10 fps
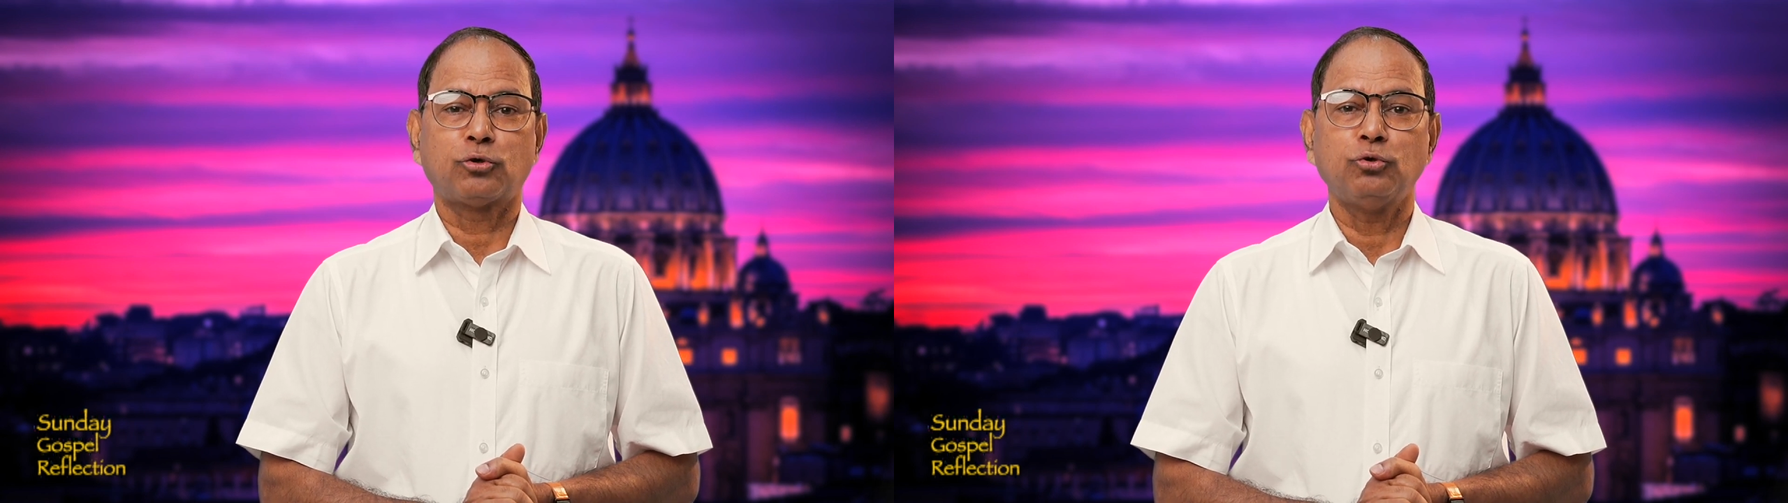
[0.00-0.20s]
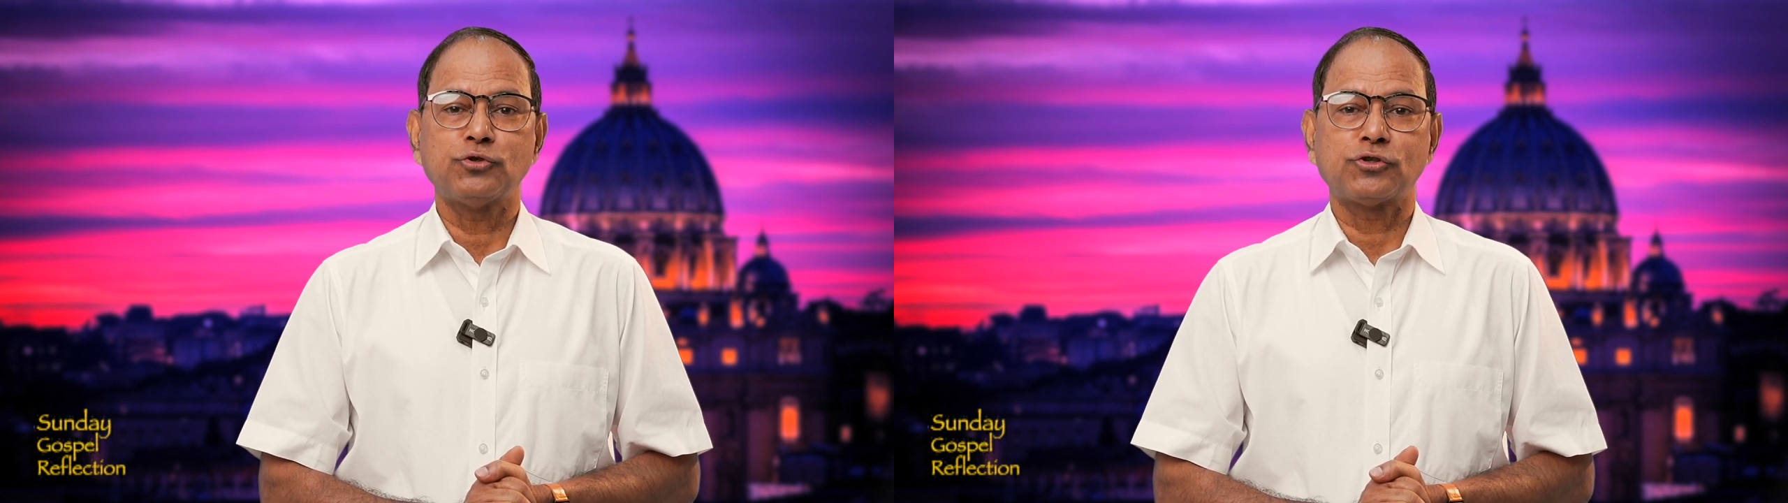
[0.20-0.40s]

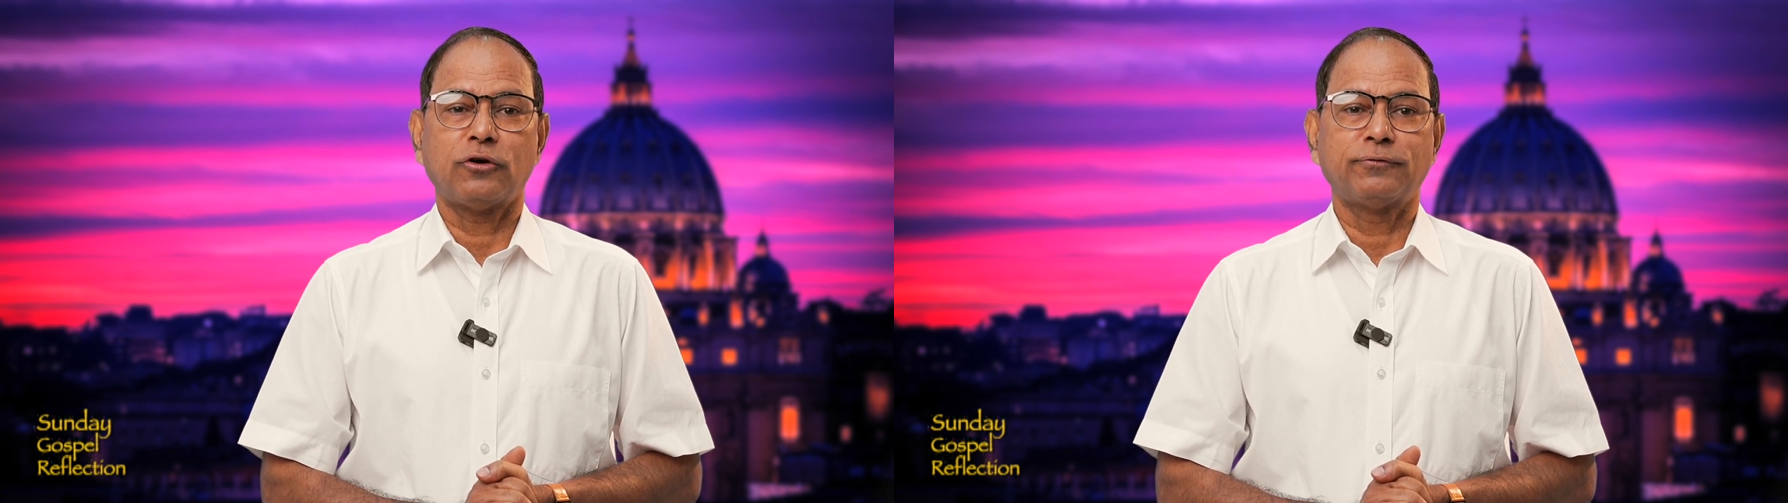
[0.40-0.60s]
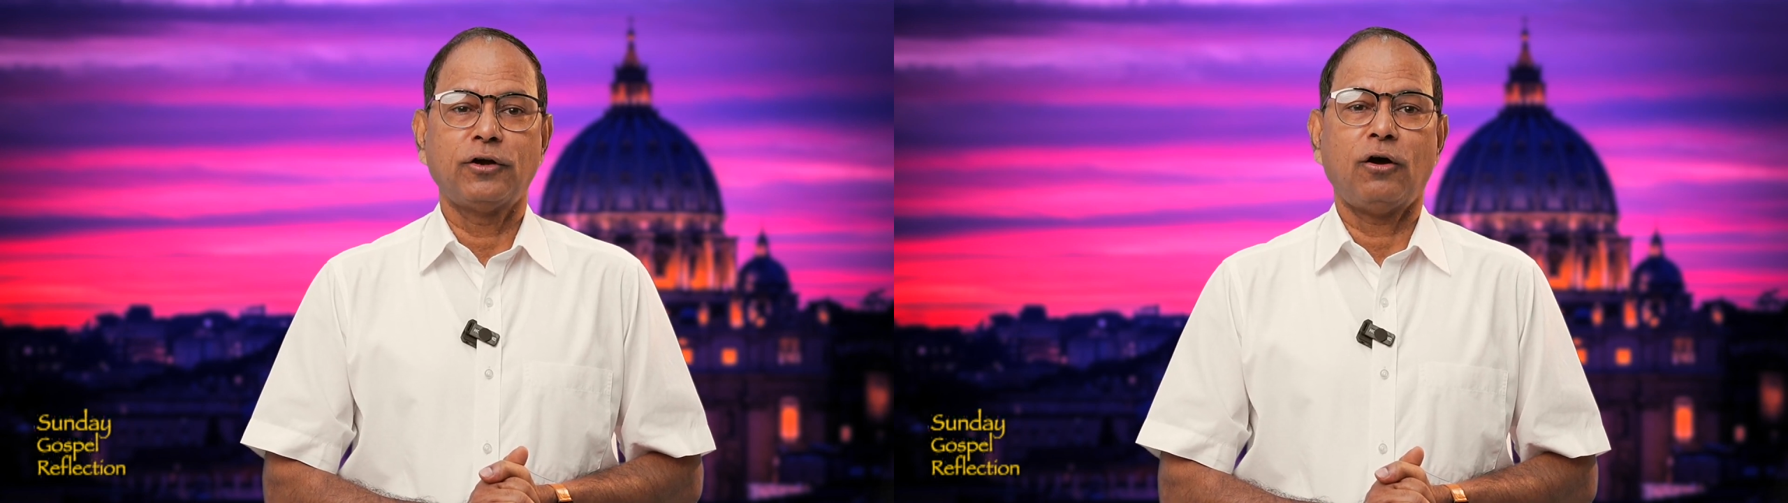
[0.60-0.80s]
truths
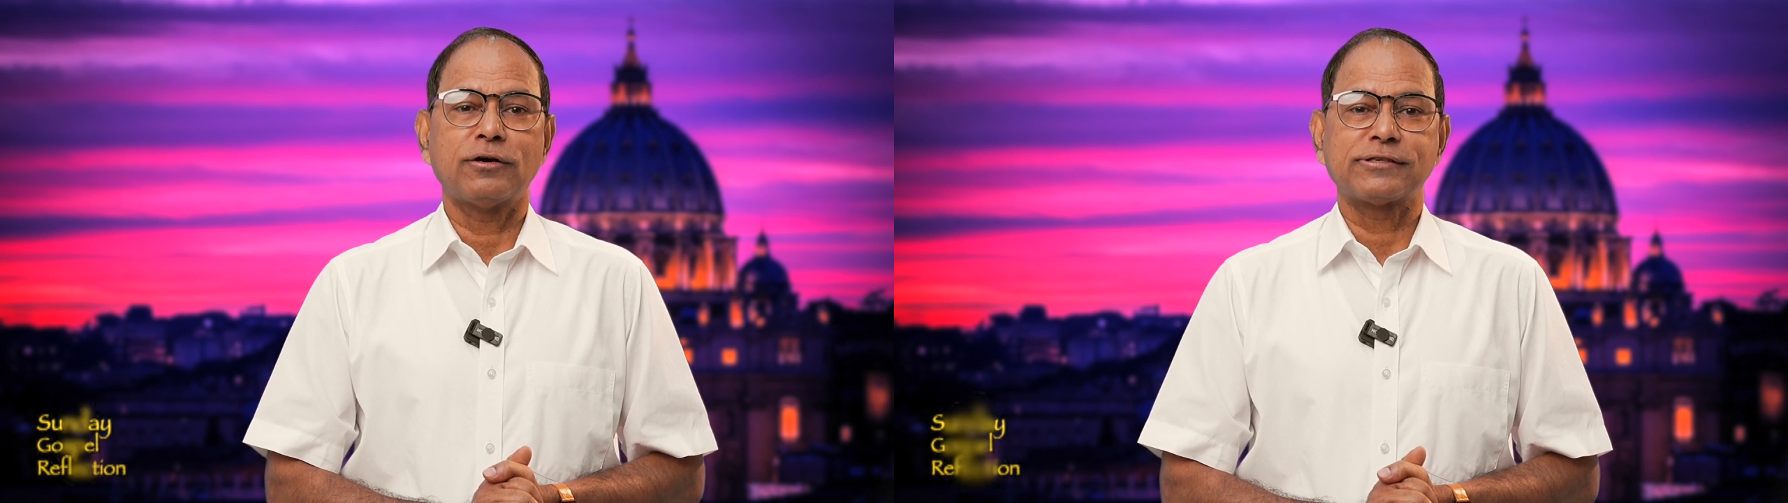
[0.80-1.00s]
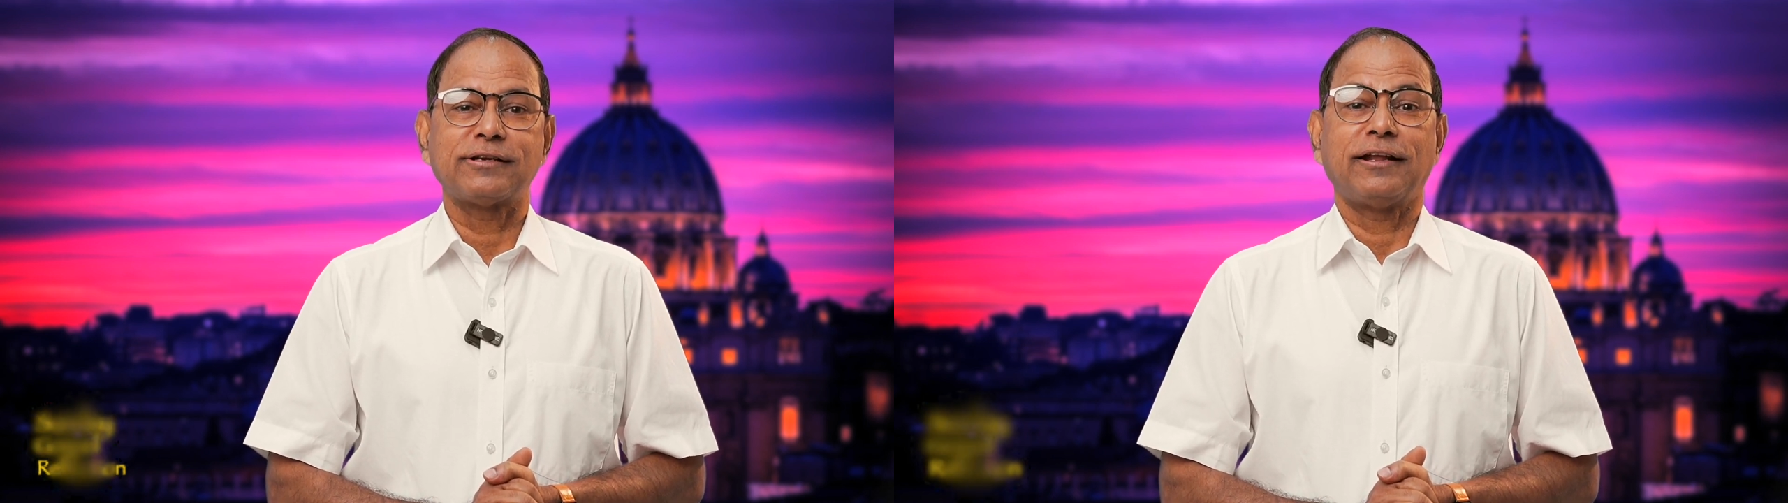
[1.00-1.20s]
of
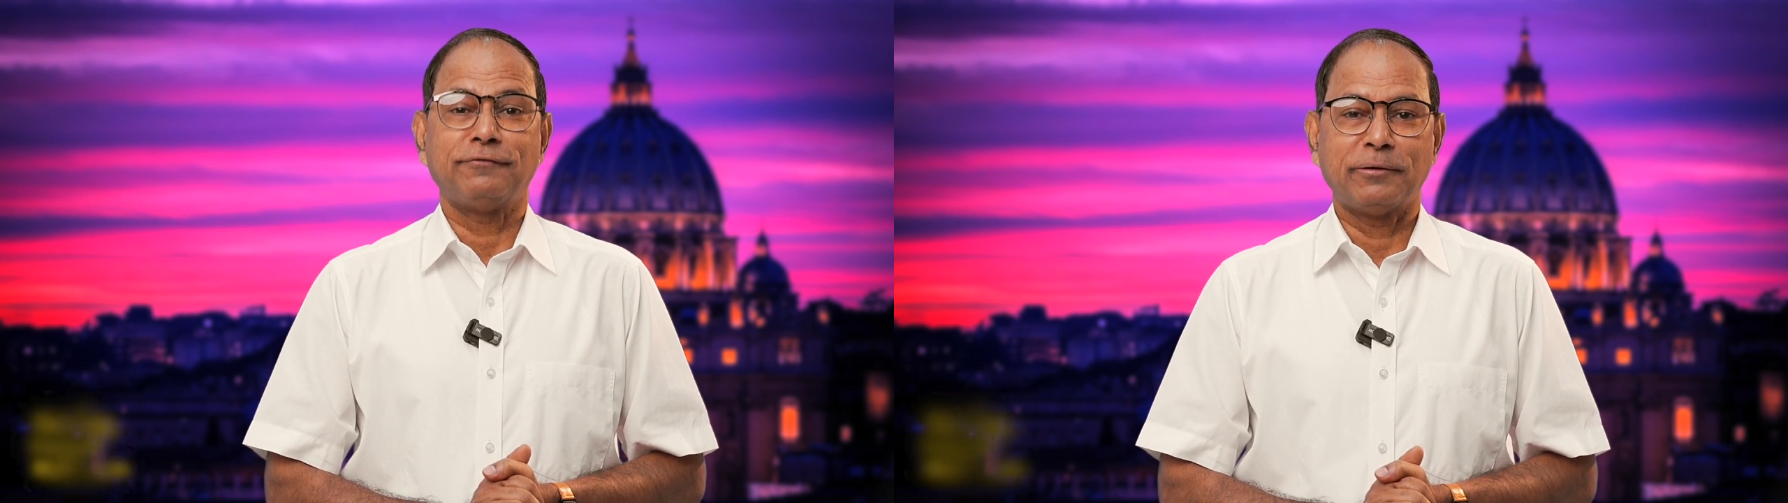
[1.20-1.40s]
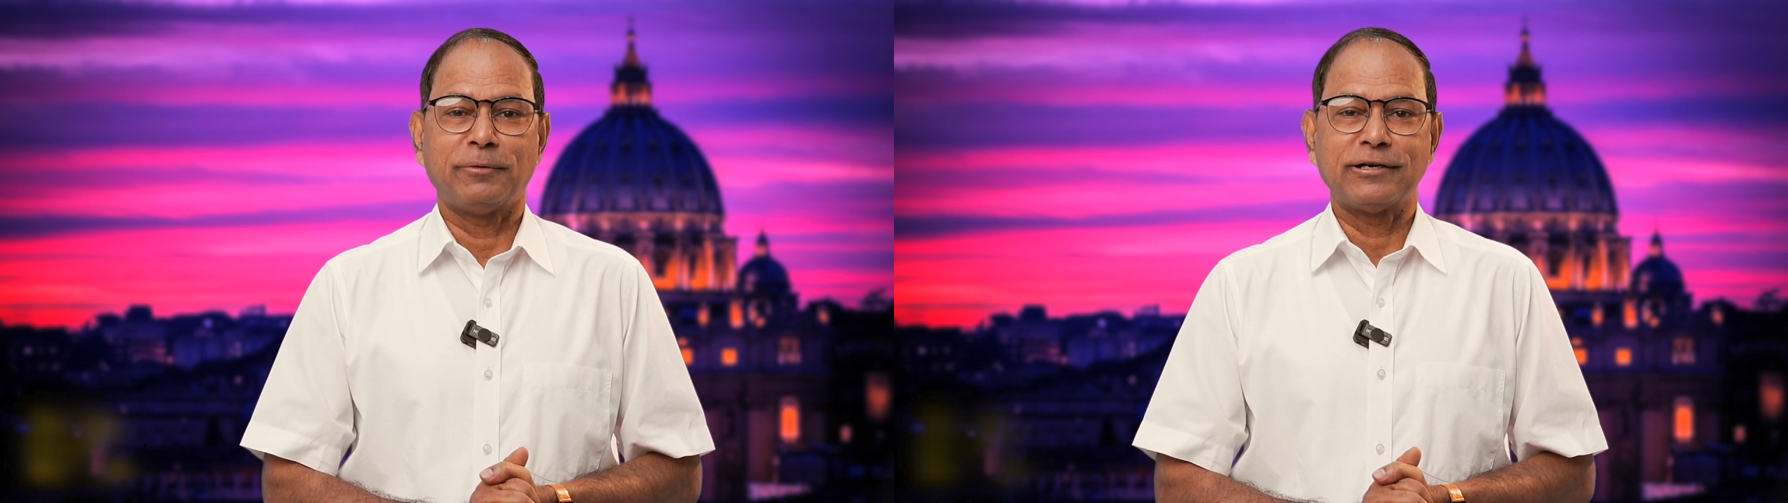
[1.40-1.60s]
God's
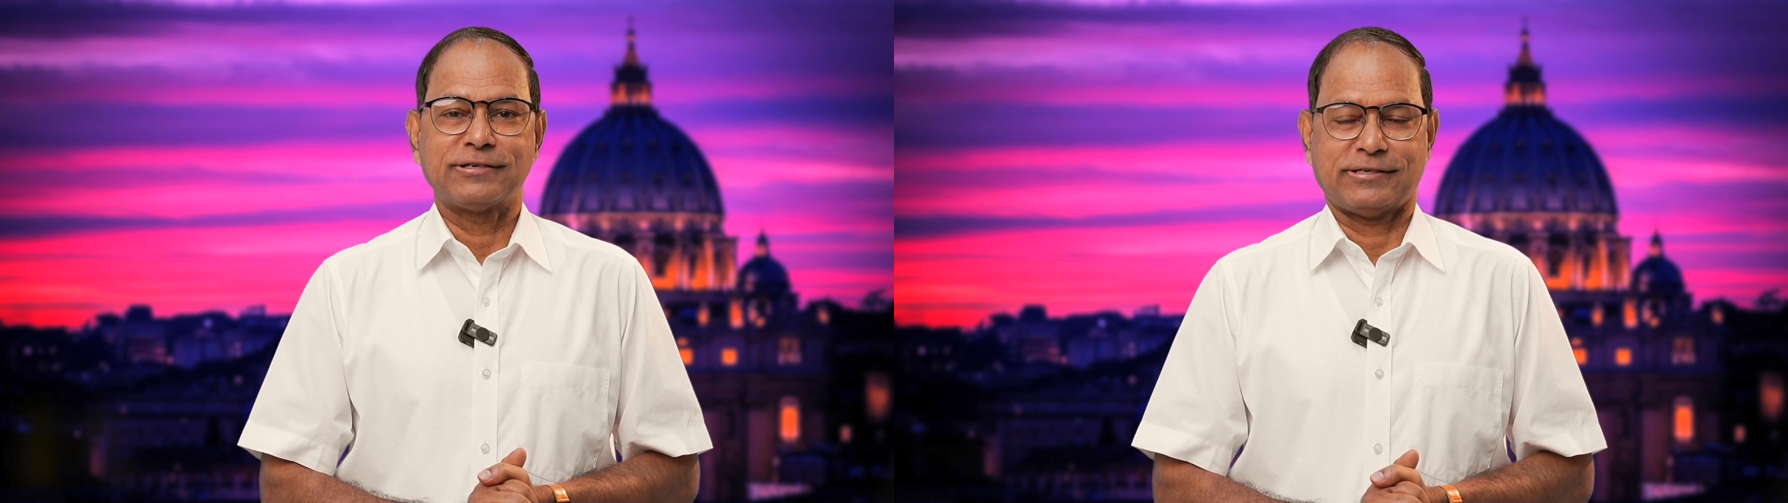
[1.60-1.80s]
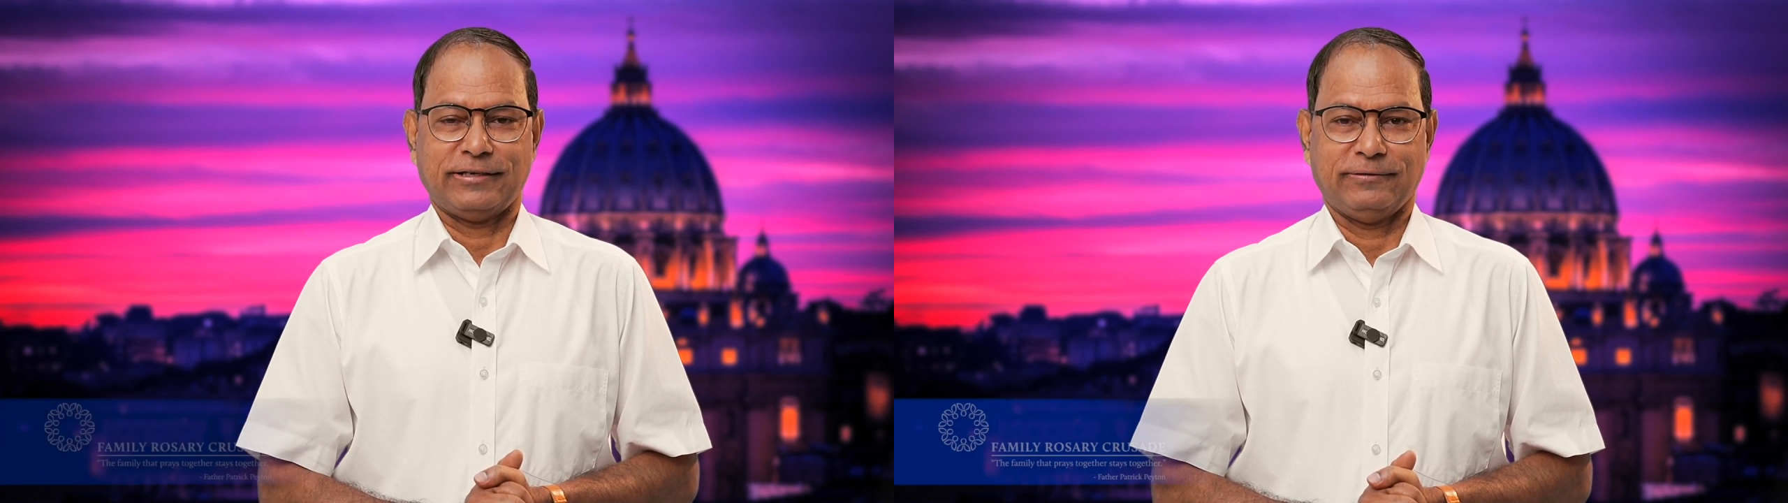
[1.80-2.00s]
love and
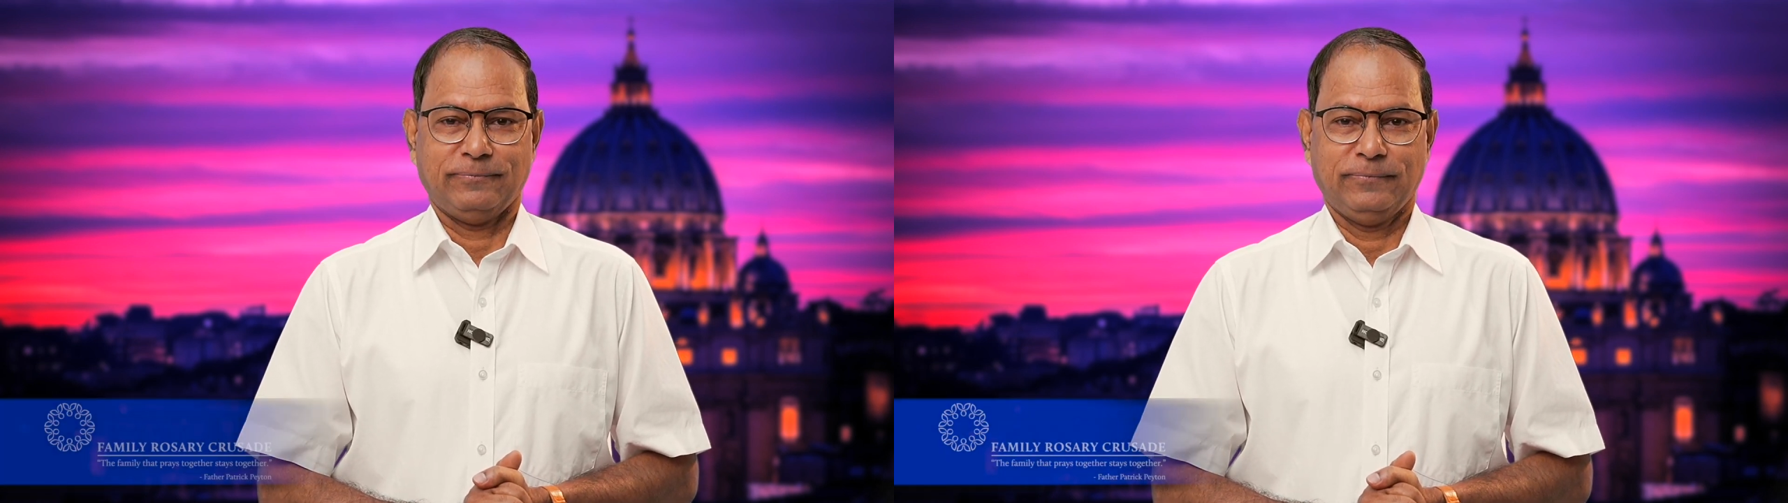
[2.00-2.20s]
mercy.